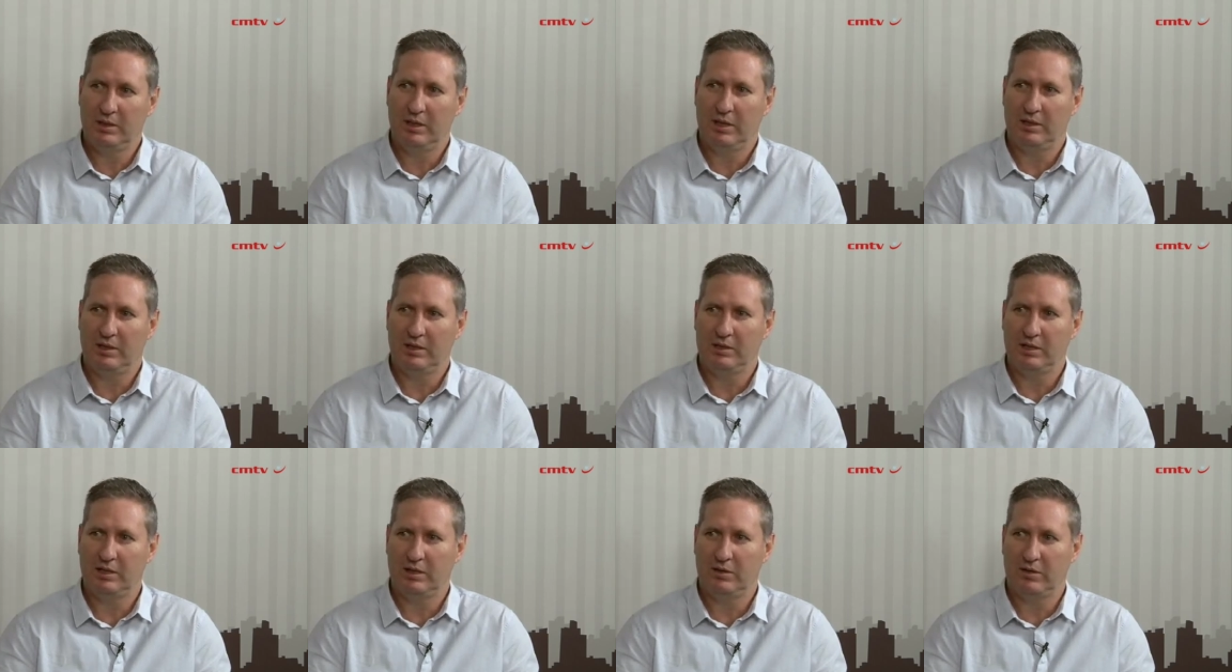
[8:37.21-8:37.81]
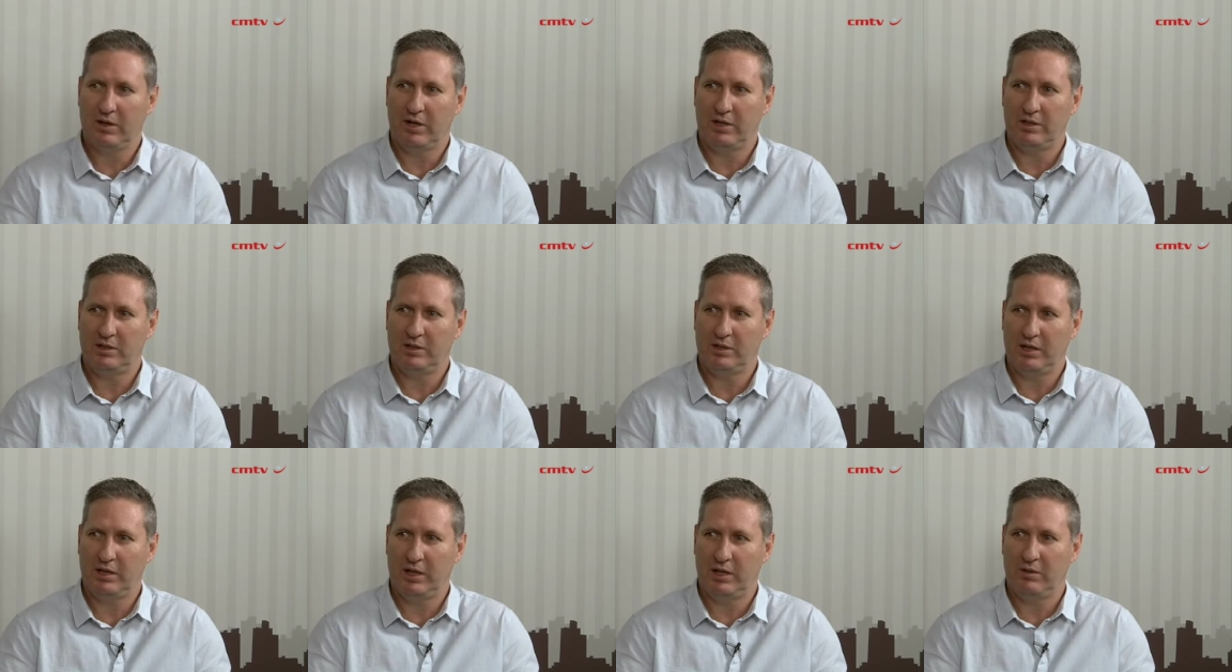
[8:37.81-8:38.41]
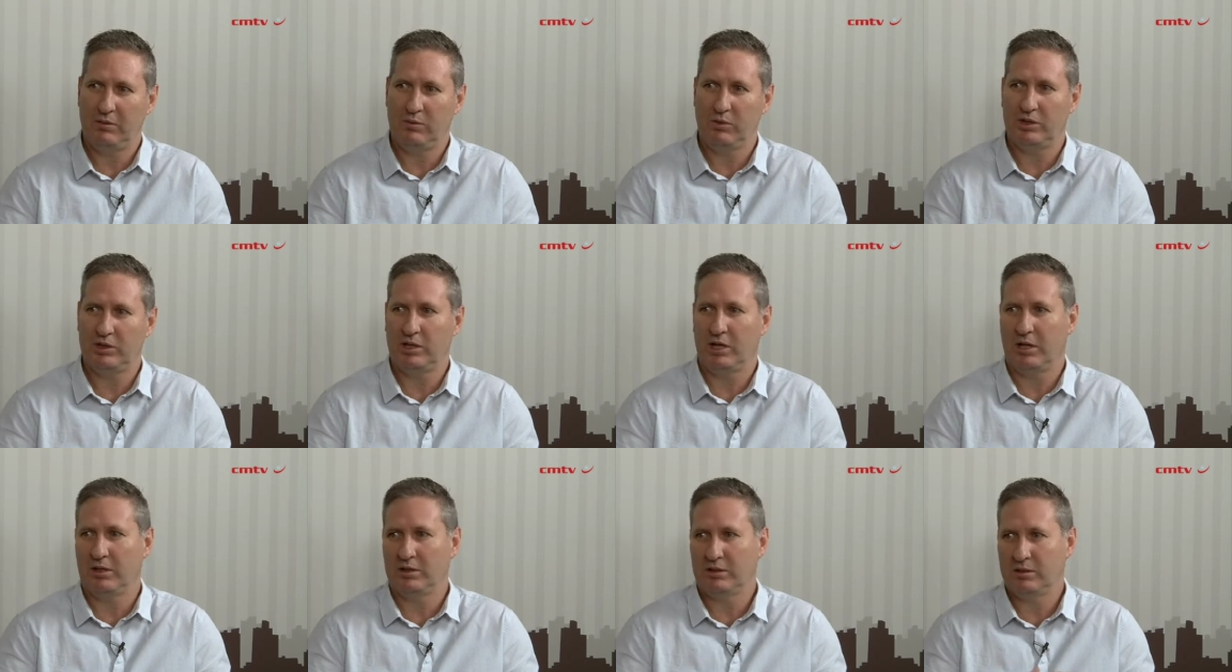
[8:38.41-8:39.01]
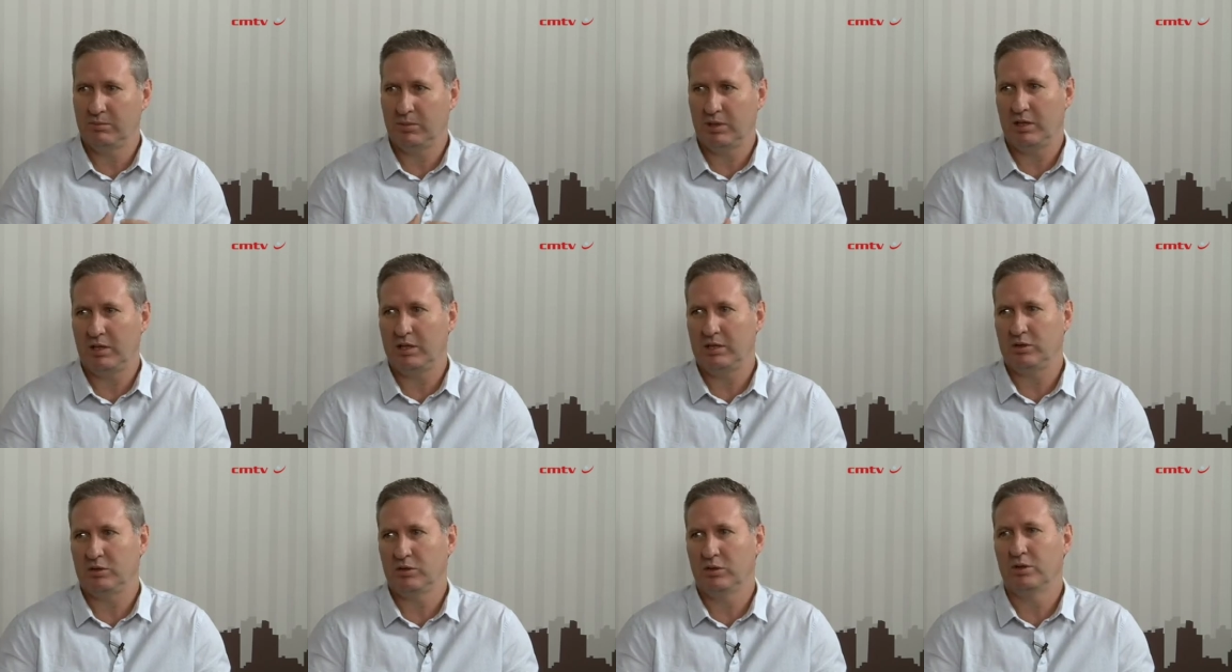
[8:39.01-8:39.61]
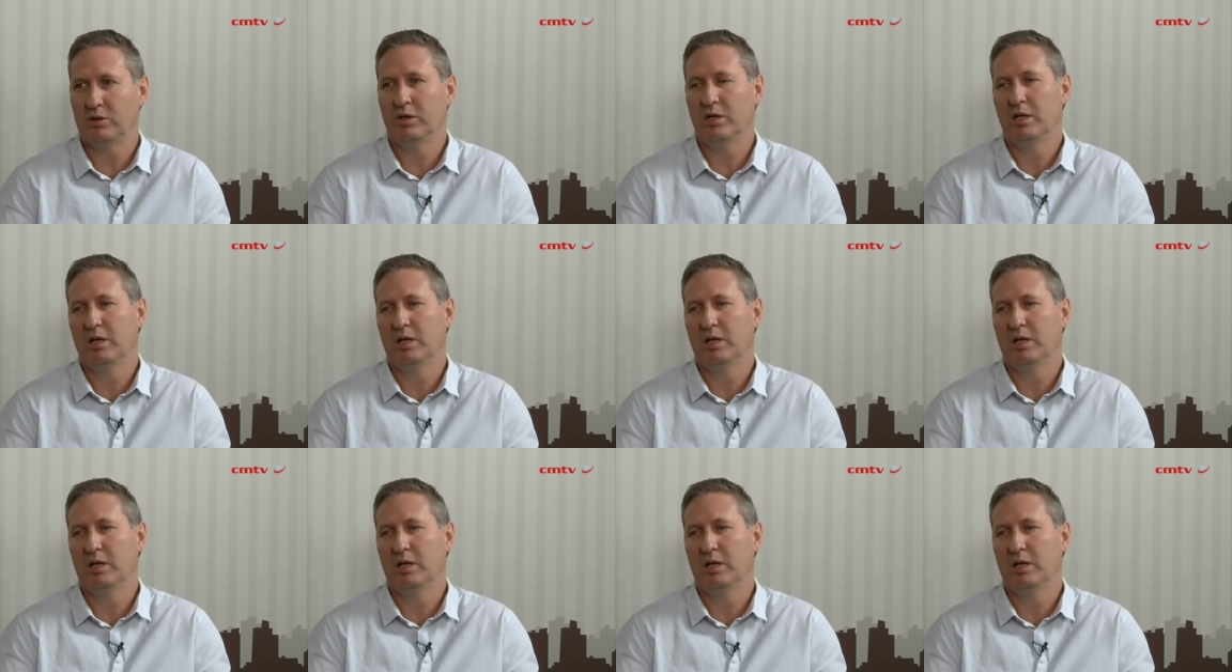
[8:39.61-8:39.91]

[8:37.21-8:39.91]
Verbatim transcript: at the generation end, which ultimately should